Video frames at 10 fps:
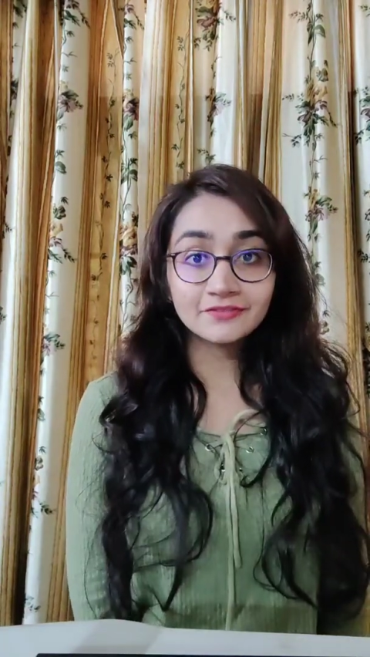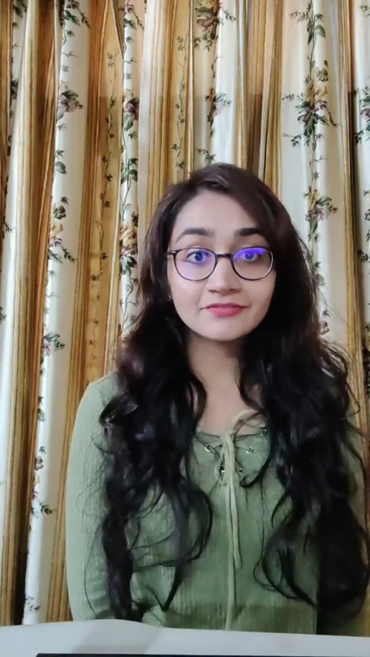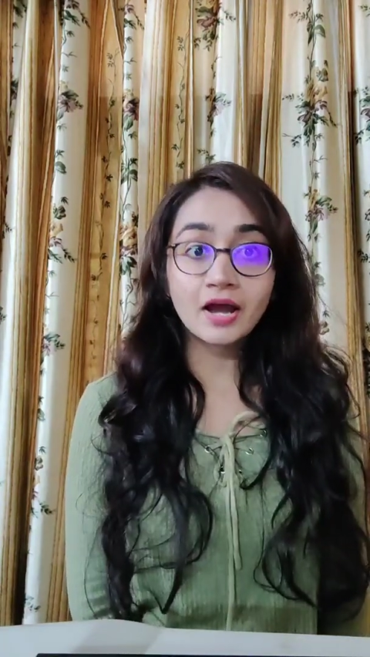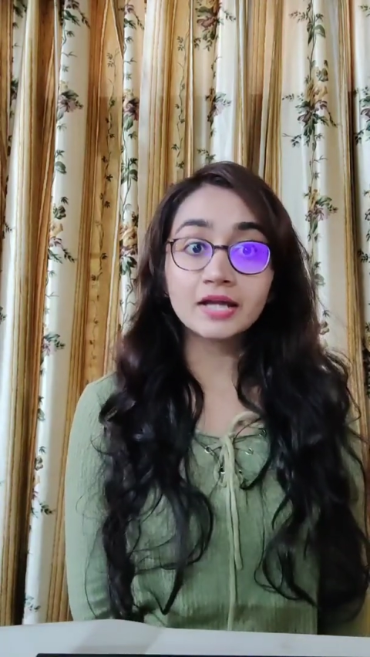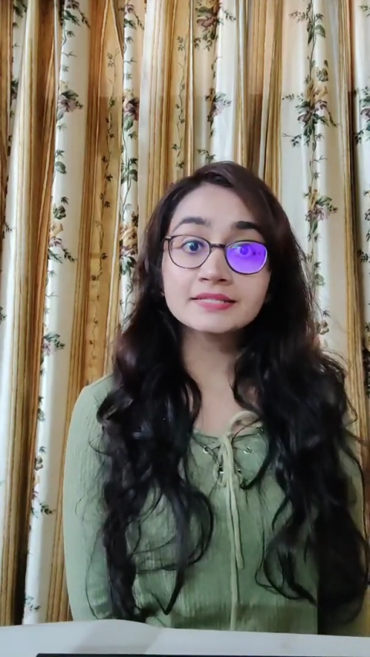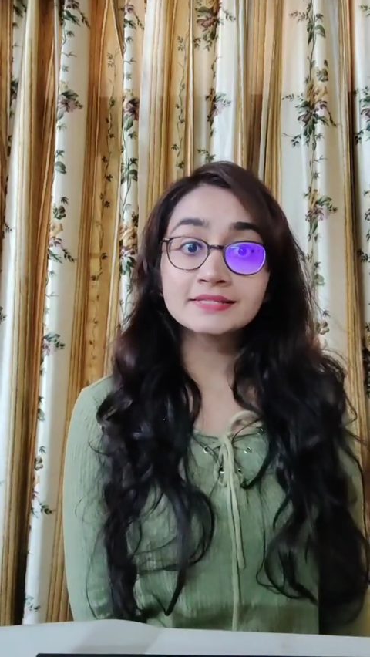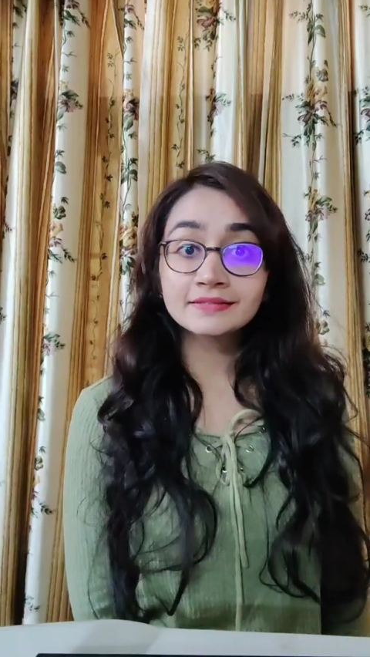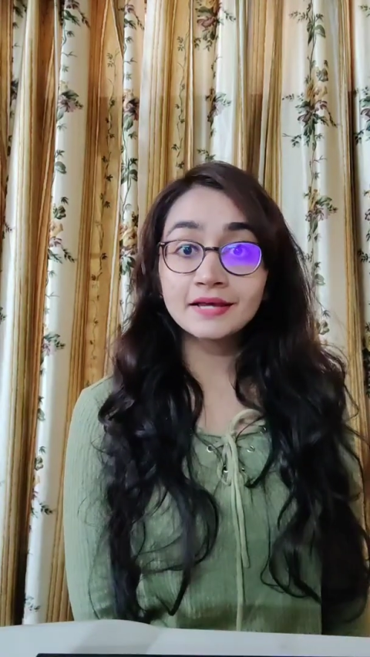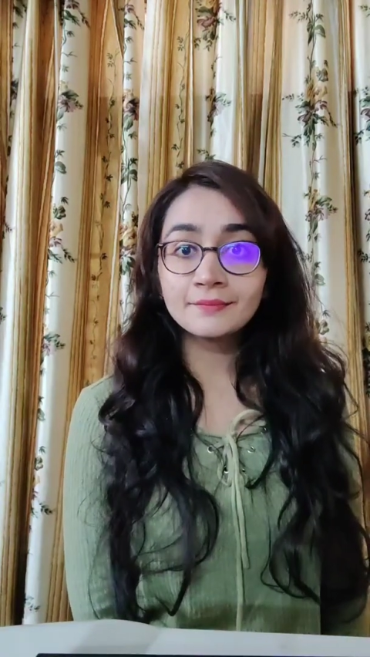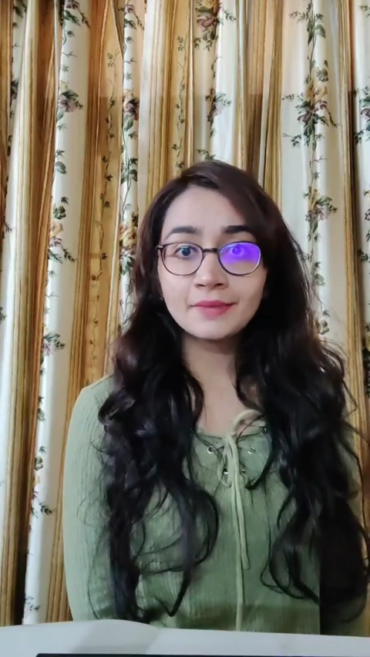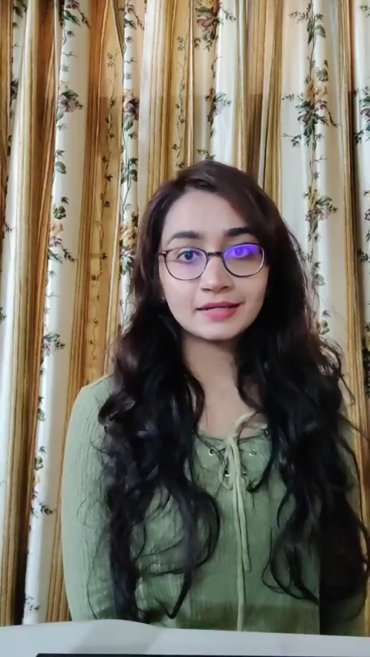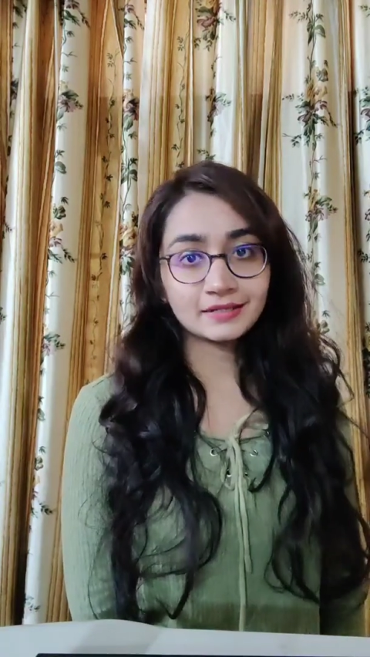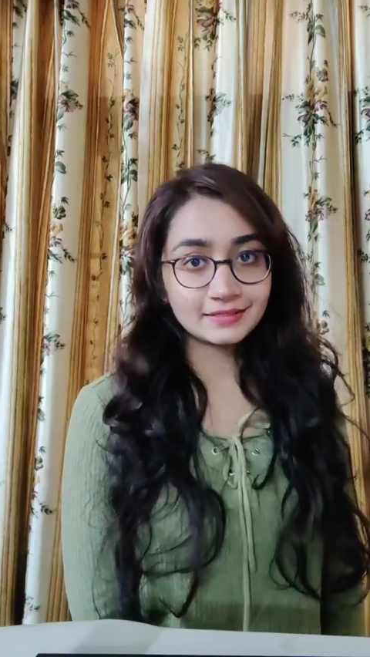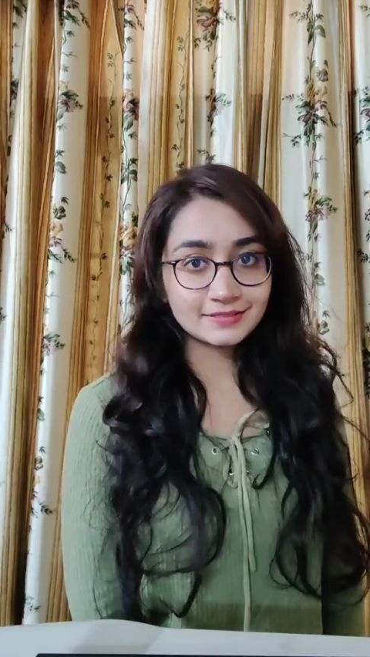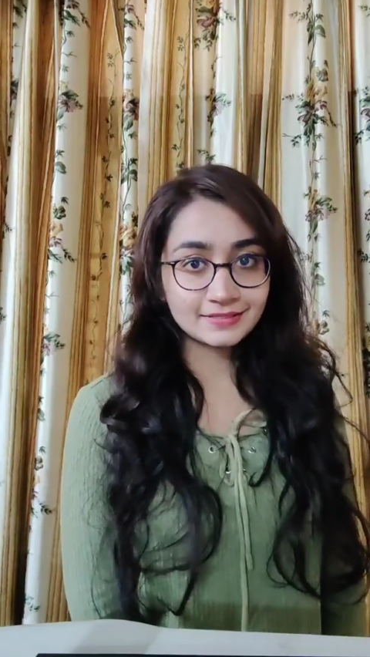He finds them
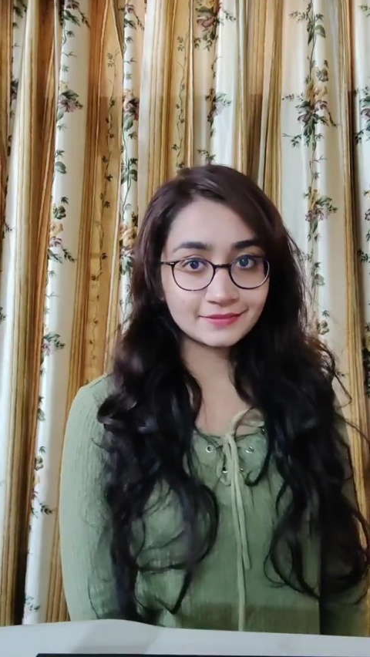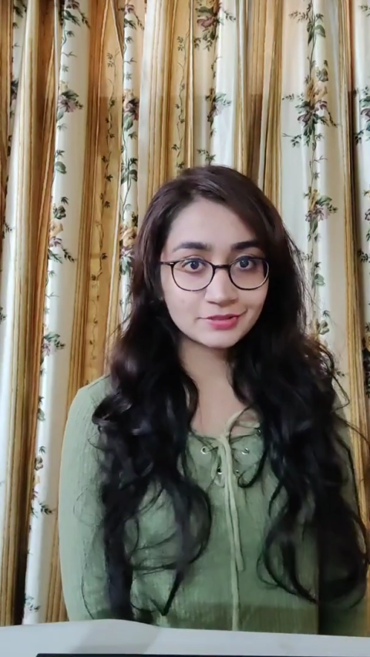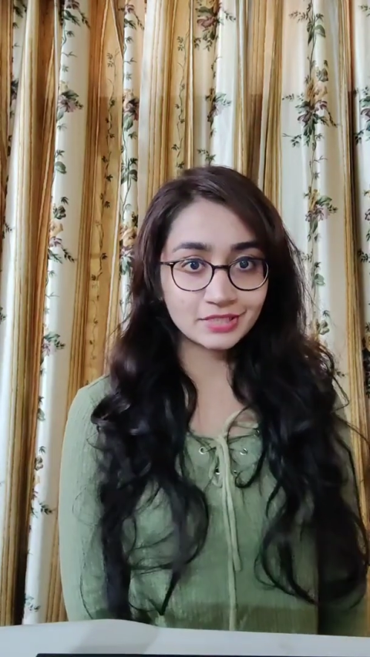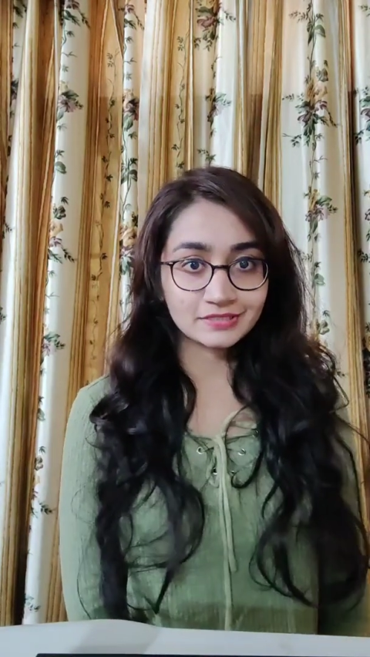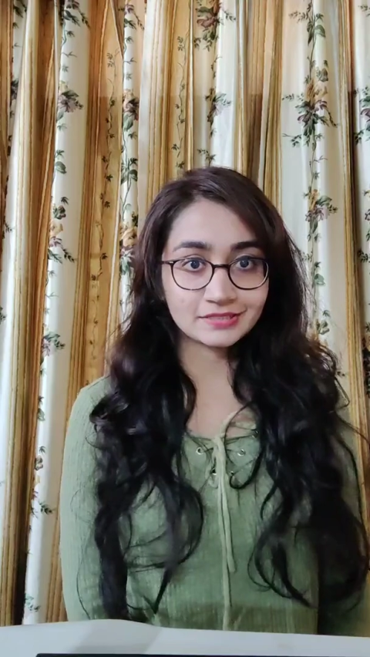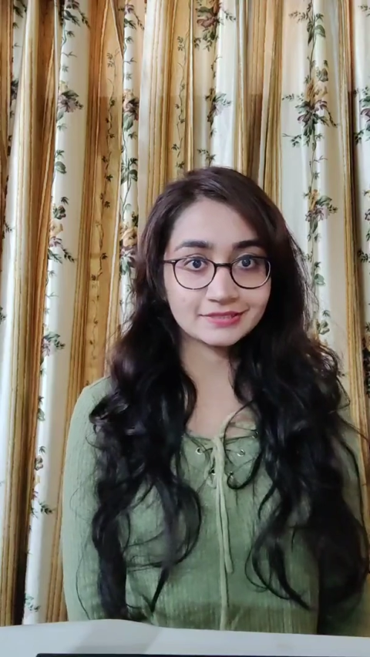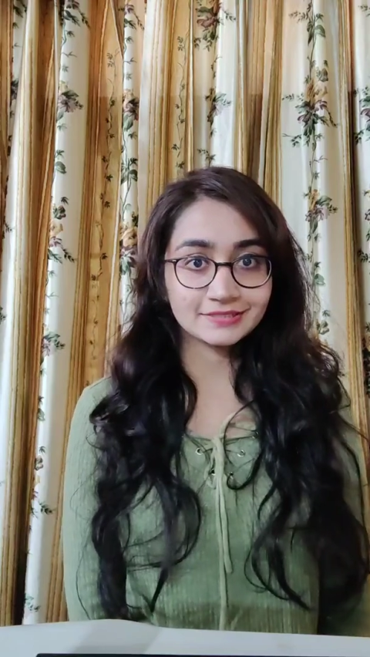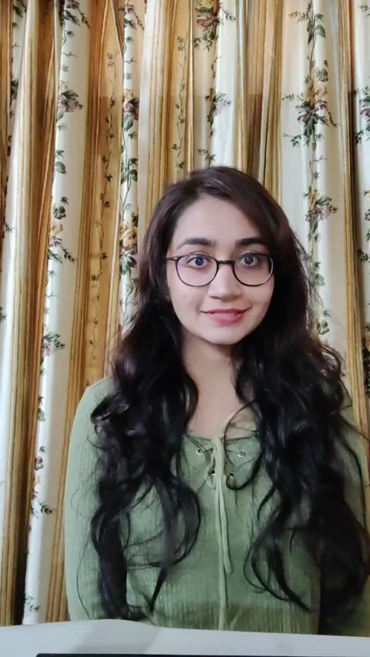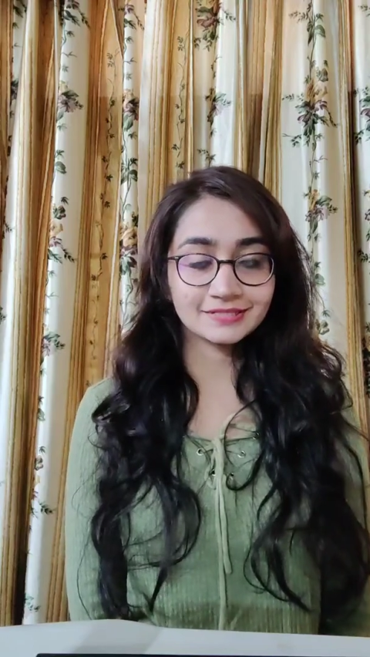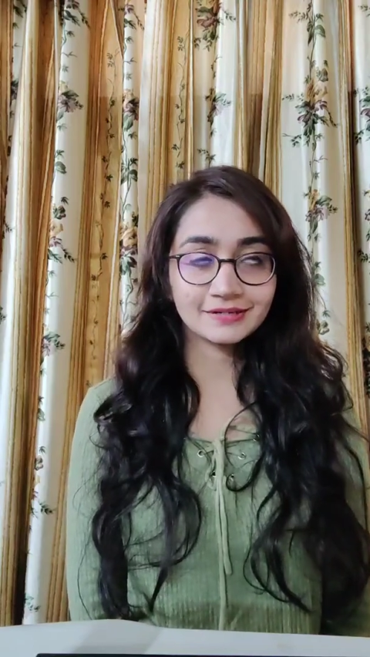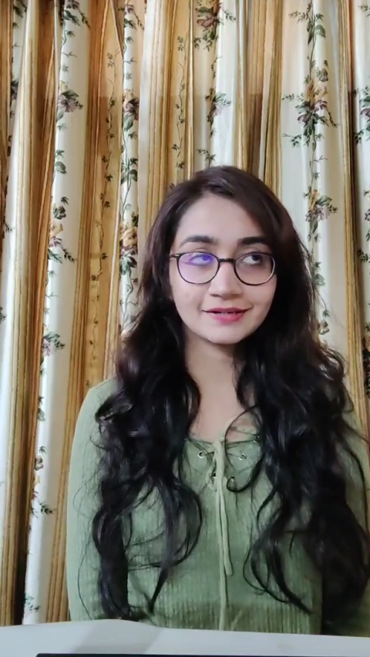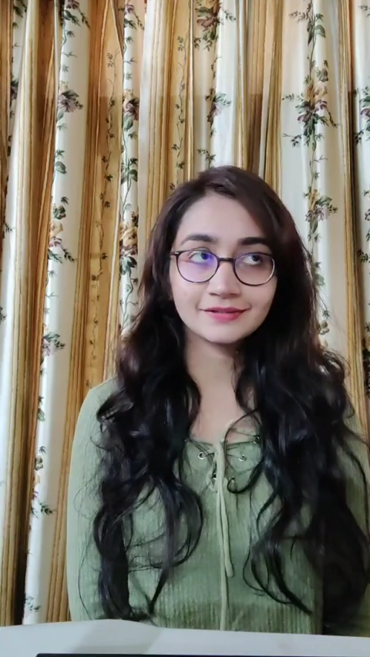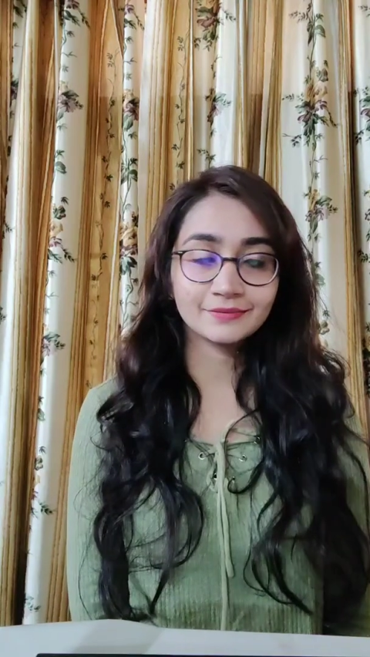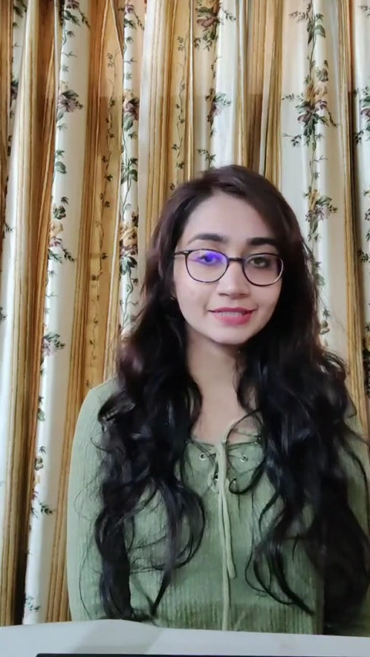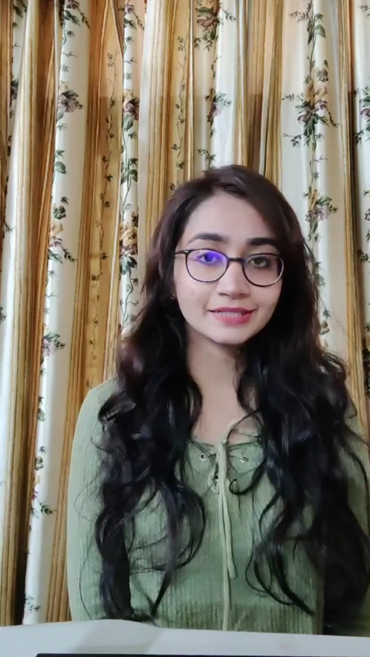and gets them settled.
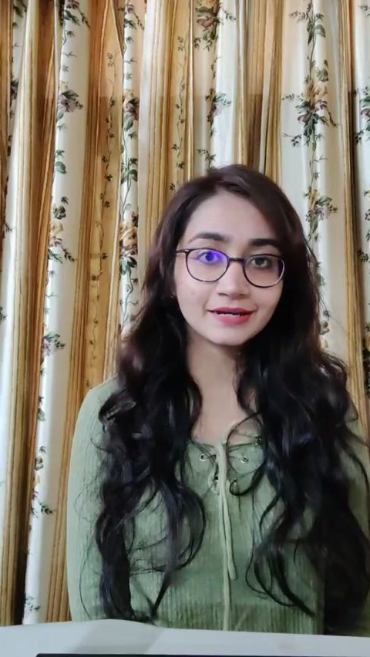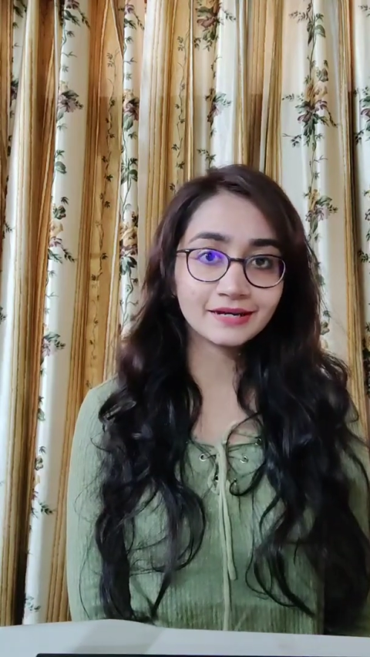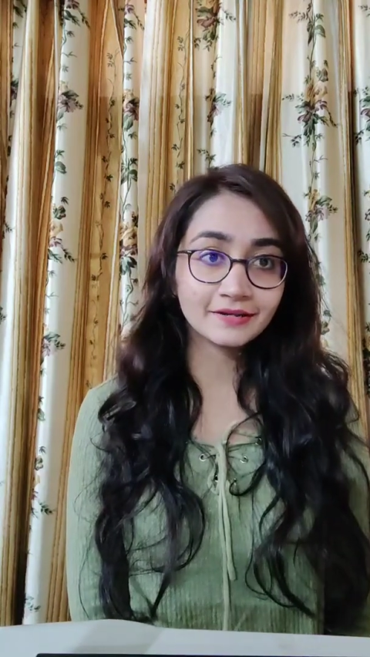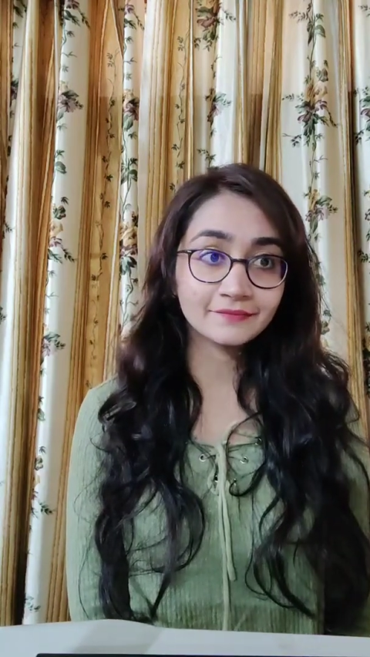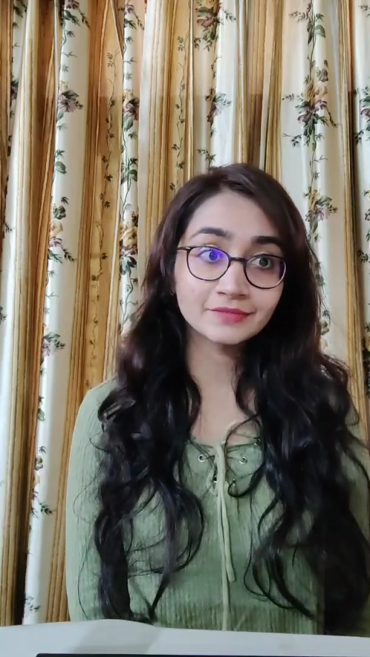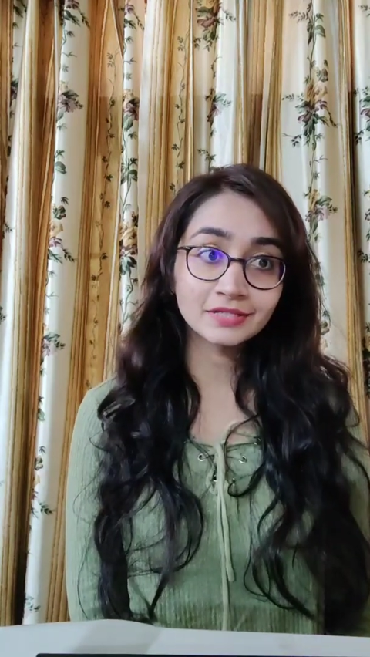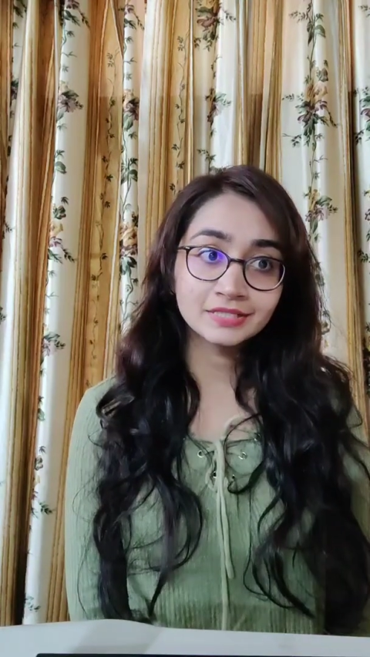What a guy.